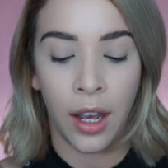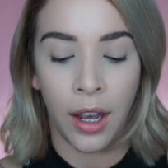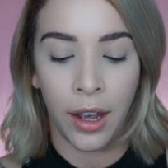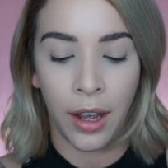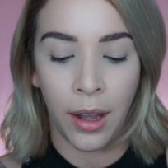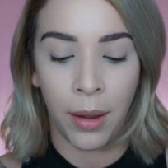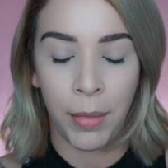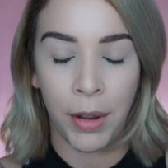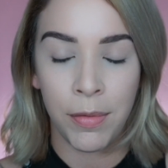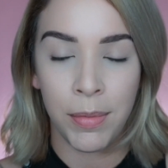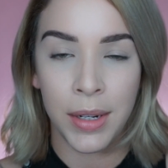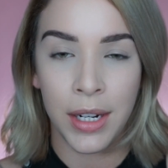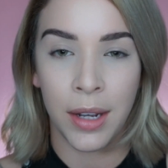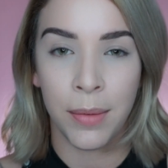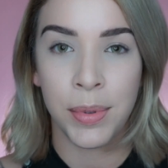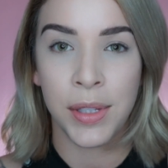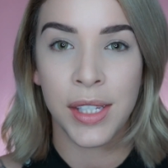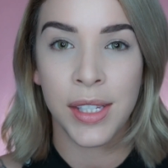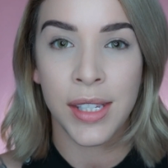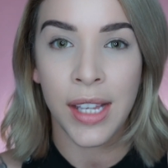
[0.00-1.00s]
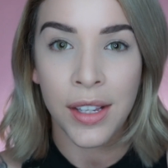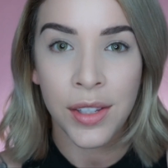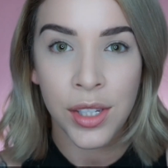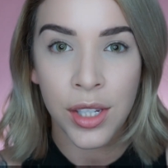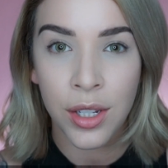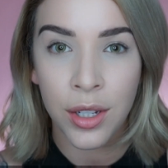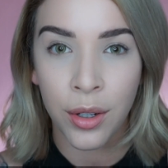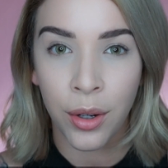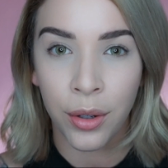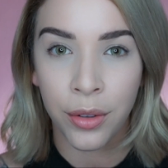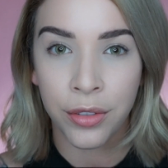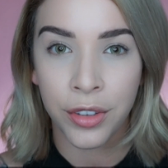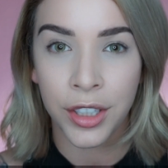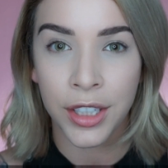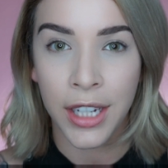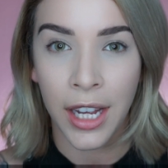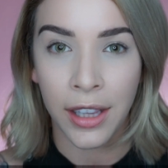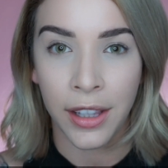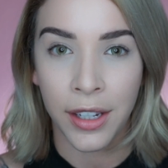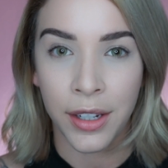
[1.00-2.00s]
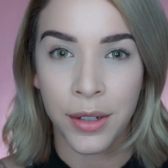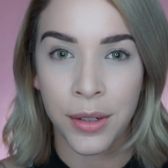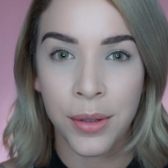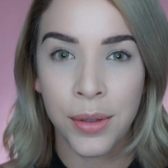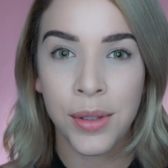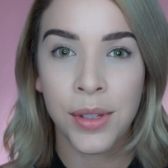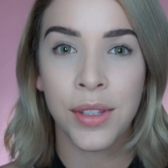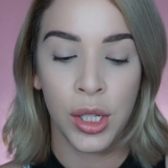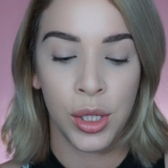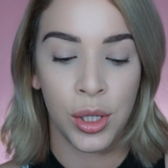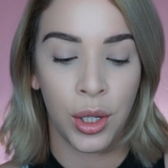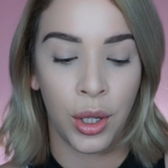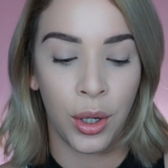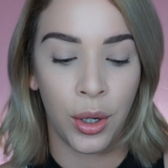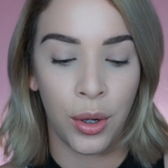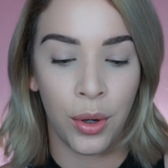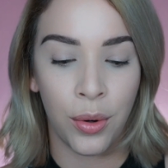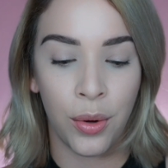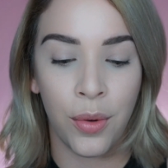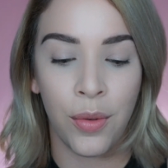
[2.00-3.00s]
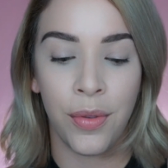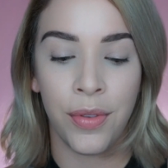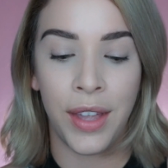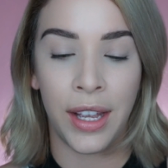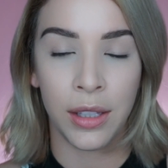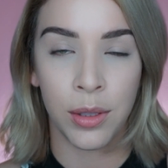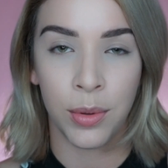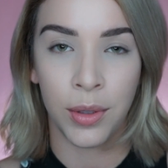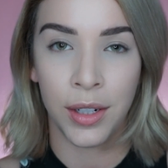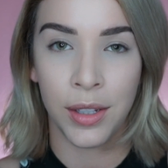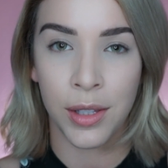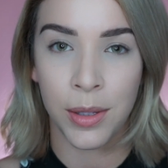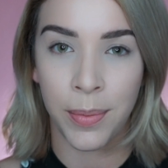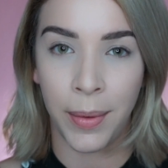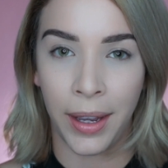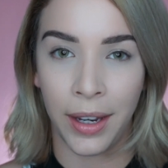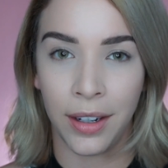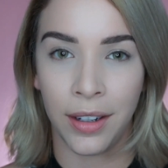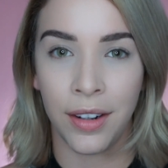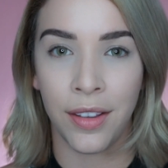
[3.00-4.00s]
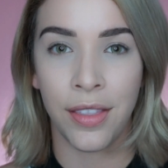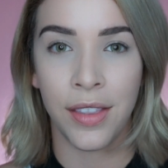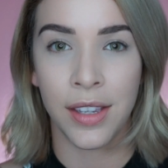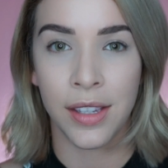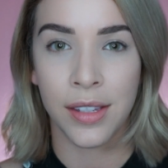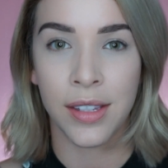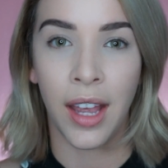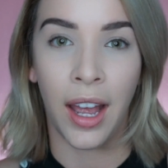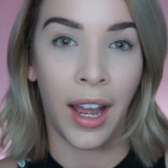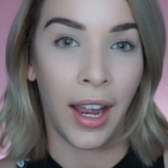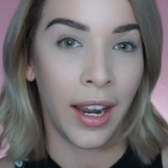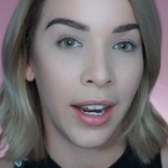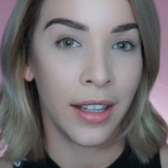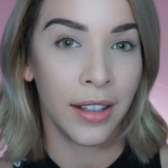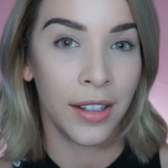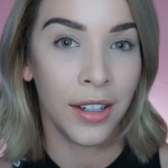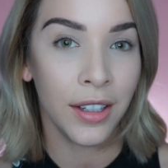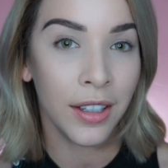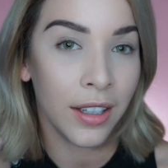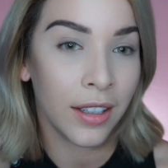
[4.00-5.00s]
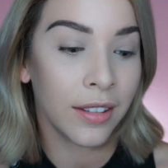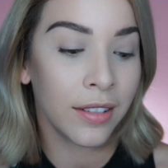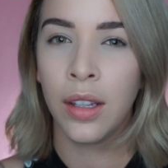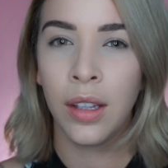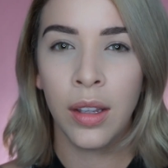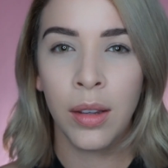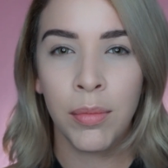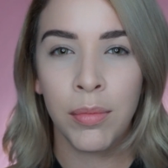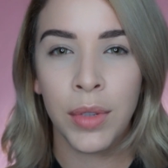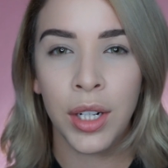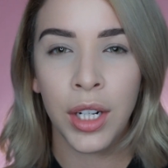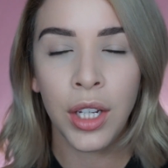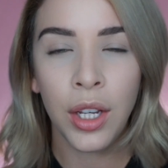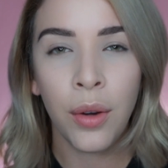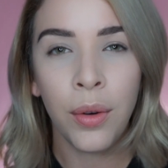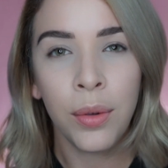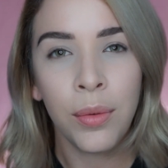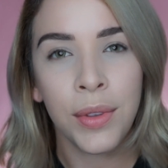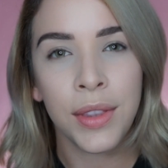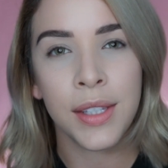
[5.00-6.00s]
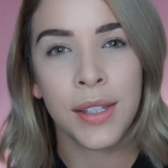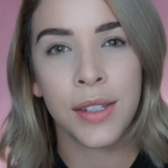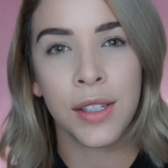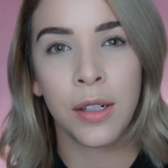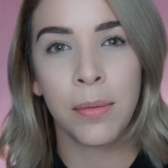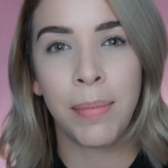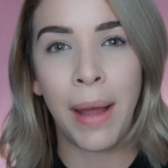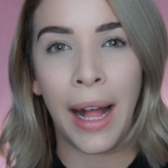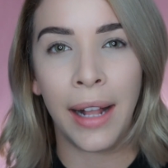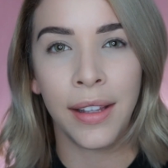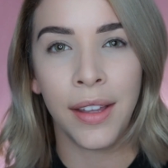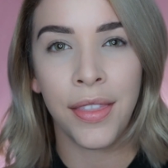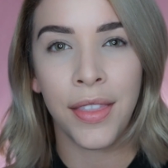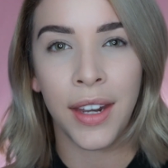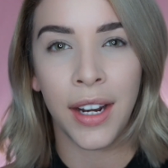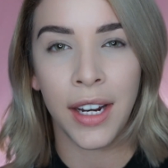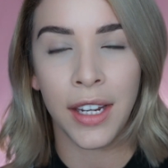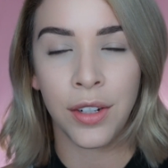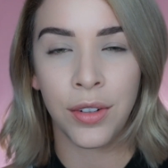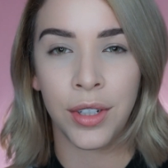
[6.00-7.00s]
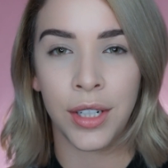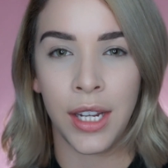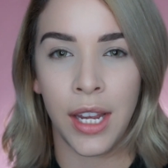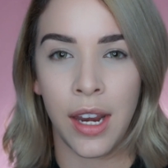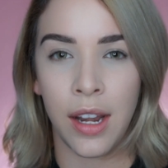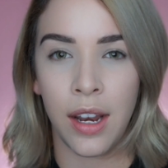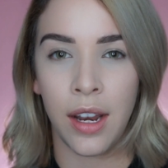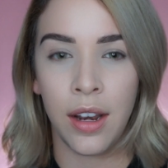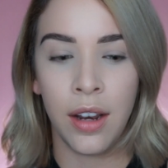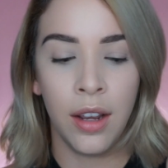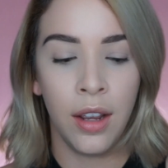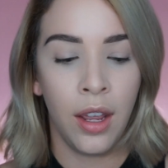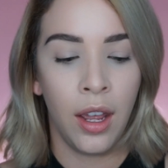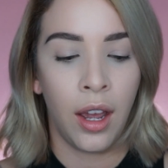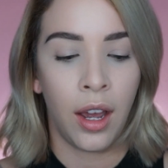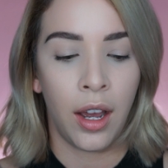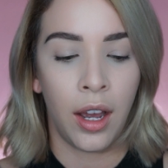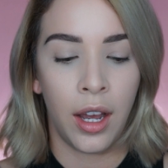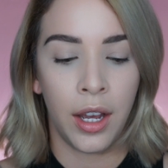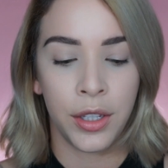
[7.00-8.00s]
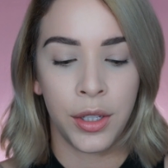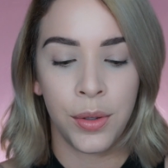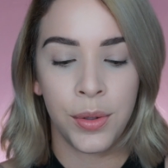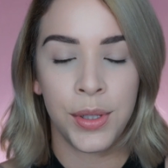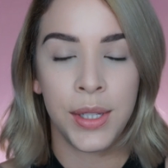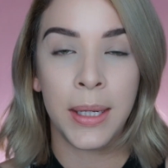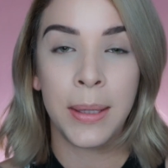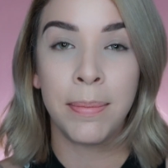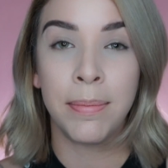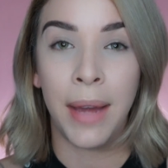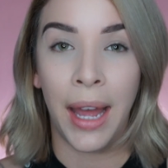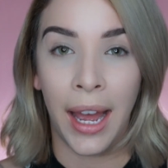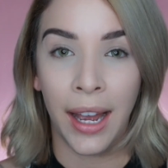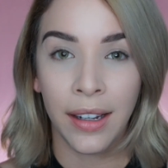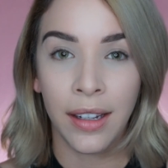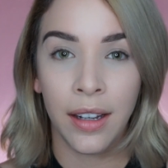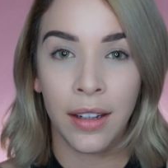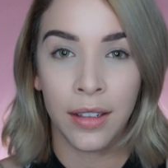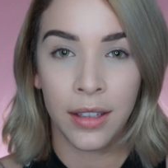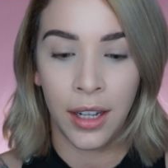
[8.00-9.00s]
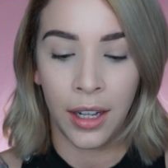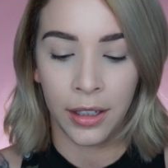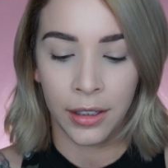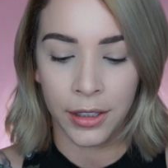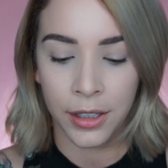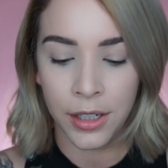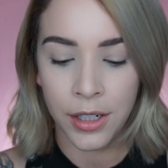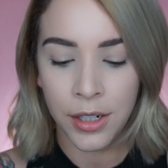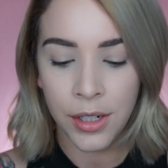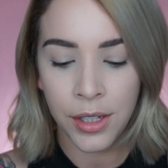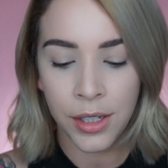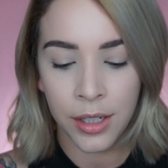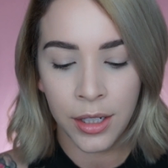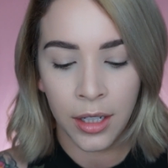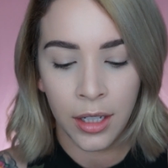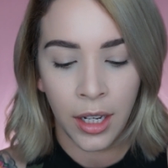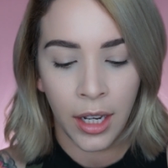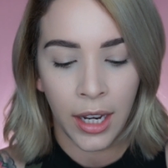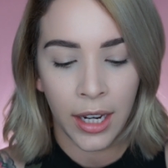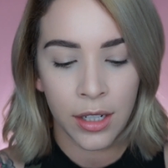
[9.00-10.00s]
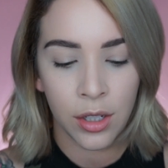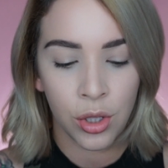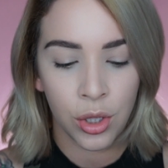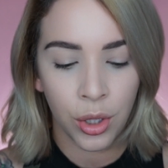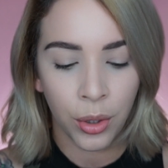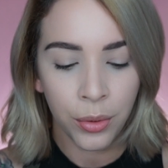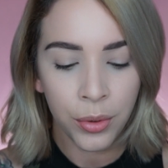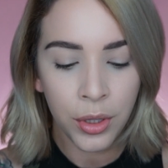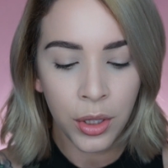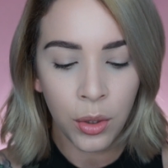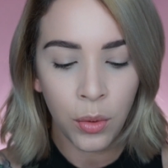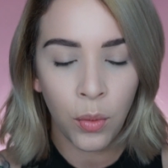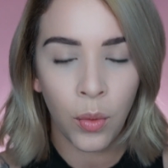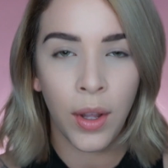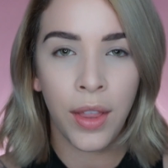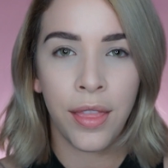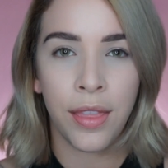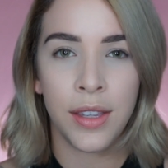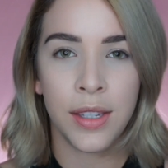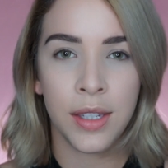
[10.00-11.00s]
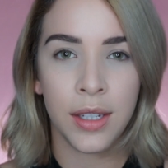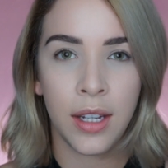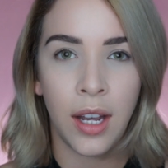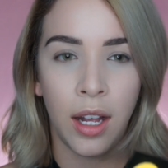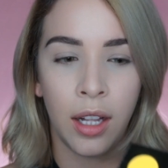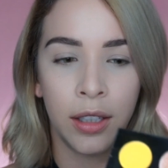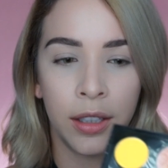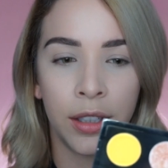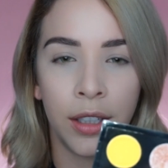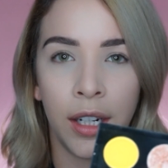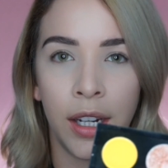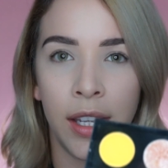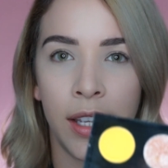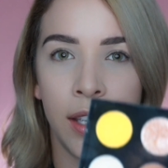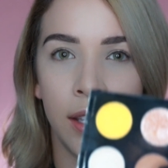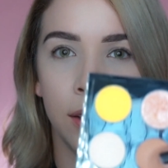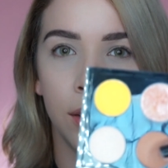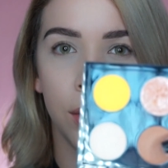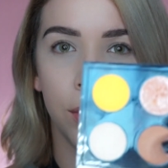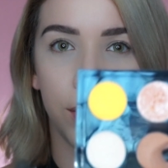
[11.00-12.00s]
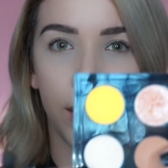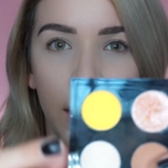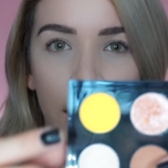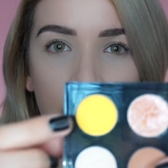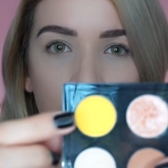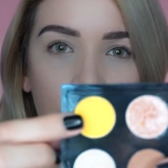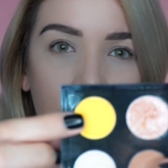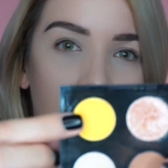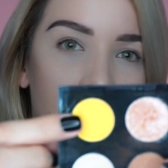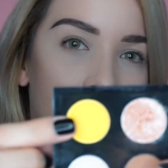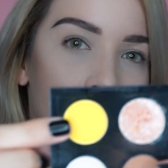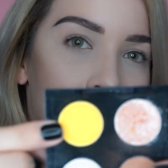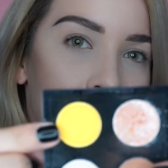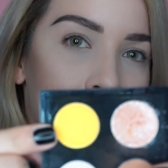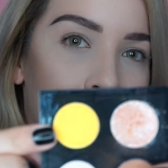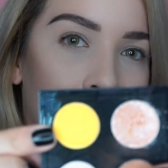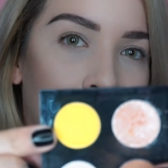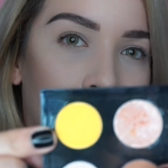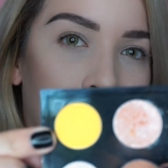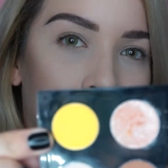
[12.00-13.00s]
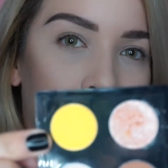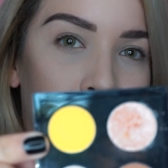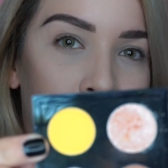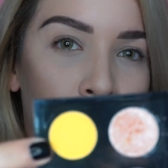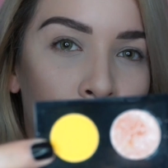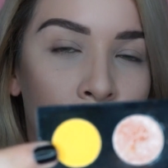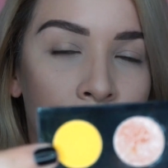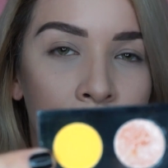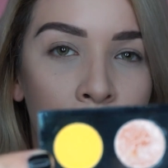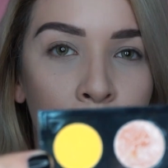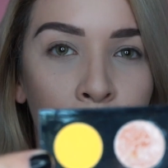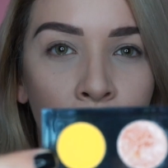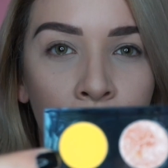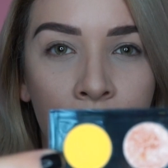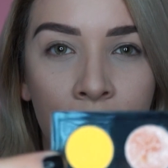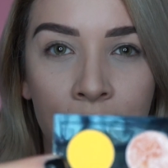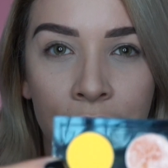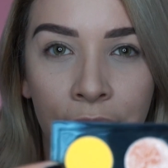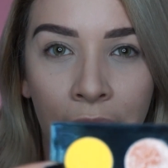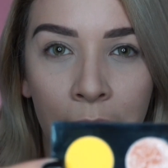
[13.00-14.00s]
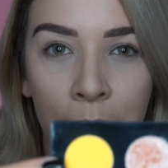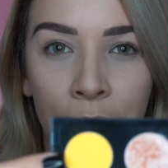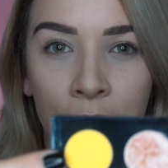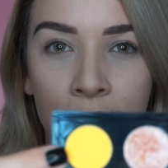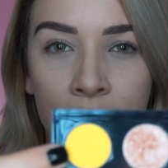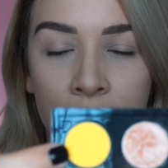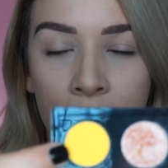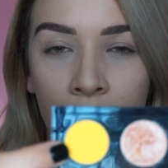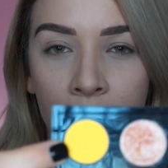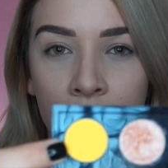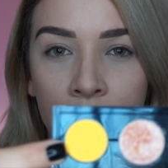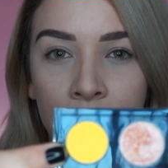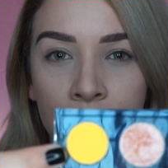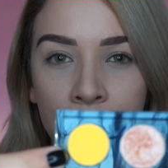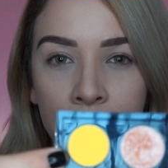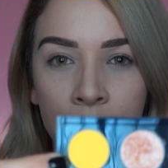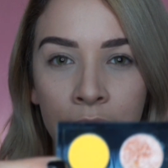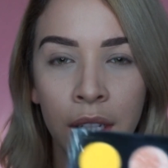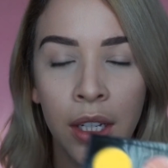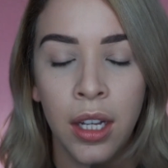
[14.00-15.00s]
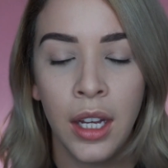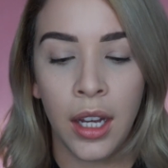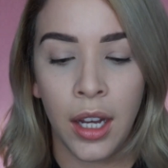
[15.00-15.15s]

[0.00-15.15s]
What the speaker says: I've been obsessing over yellows, so that's what inspired this eye look. I'm gonna go in with this little palette that I created using MAC colors. I don't know what this color is right here. It's like a really pretty vibrant yellow.